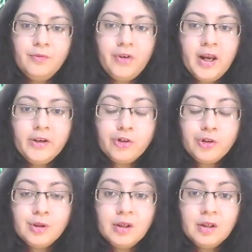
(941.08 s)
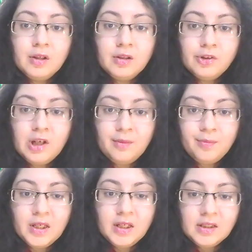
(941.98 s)
French,
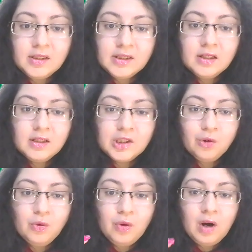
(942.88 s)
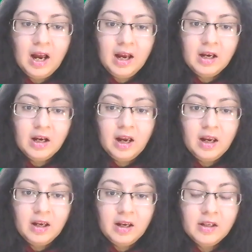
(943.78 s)
Japanese, so I
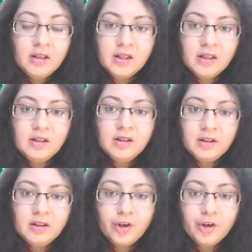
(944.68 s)
Hindi,